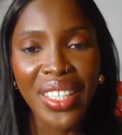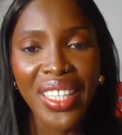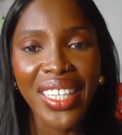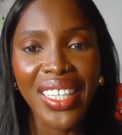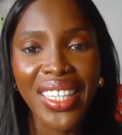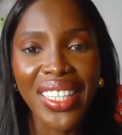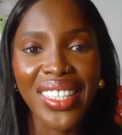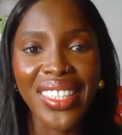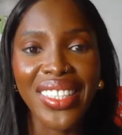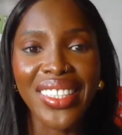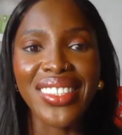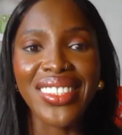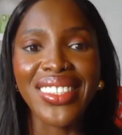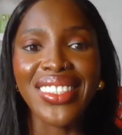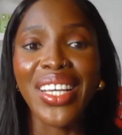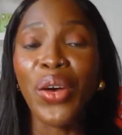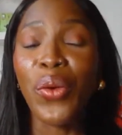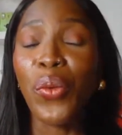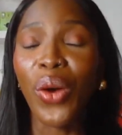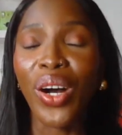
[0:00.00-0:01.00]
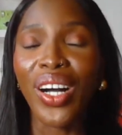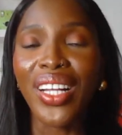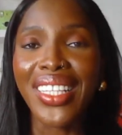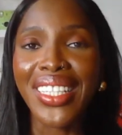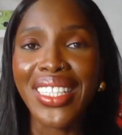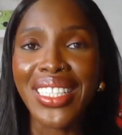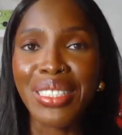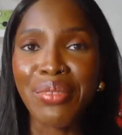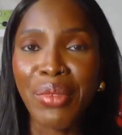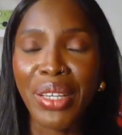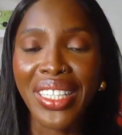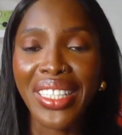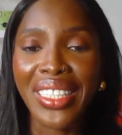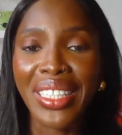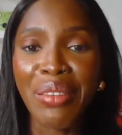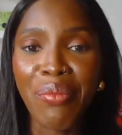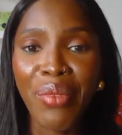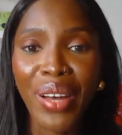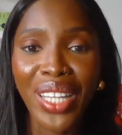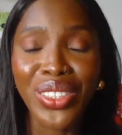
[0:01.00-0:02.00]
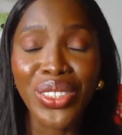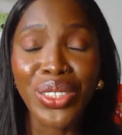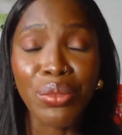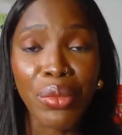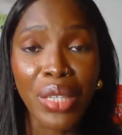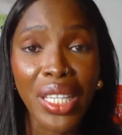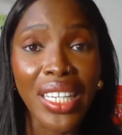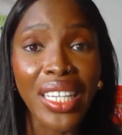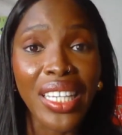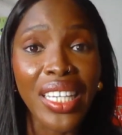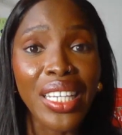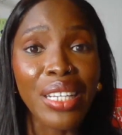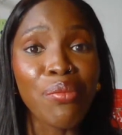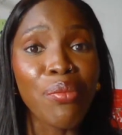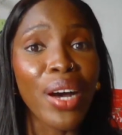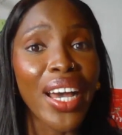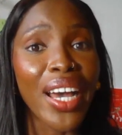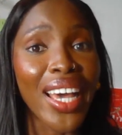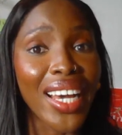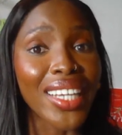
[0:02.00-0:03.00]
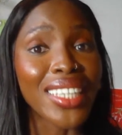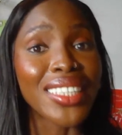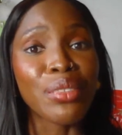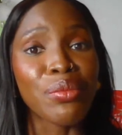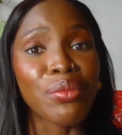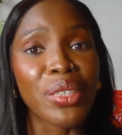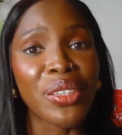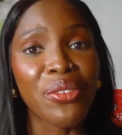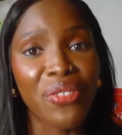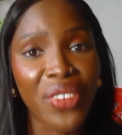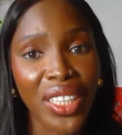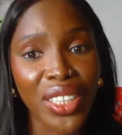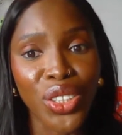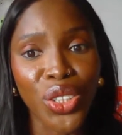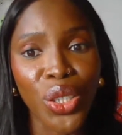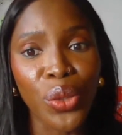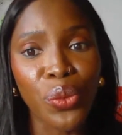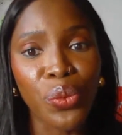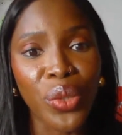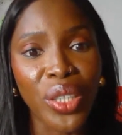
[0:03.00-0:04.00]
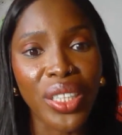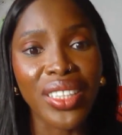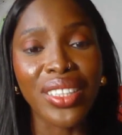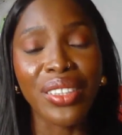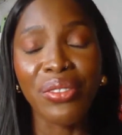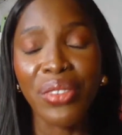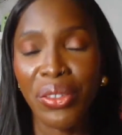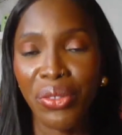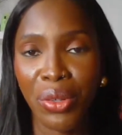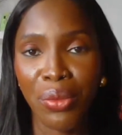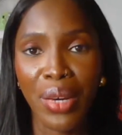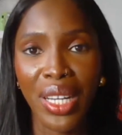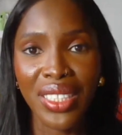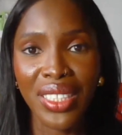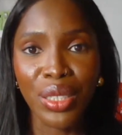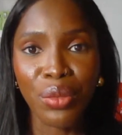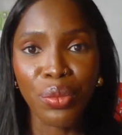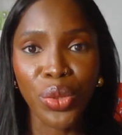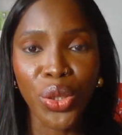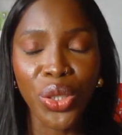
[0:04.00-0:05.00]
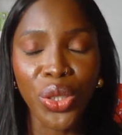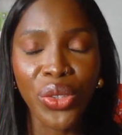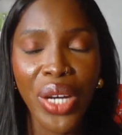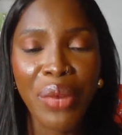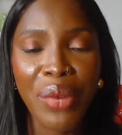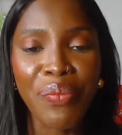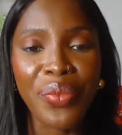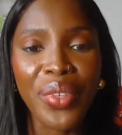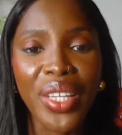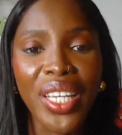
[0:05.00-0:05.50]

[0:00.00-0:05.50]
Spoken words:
is one that has made an impact on me in my academic venture with the FIFA Master program.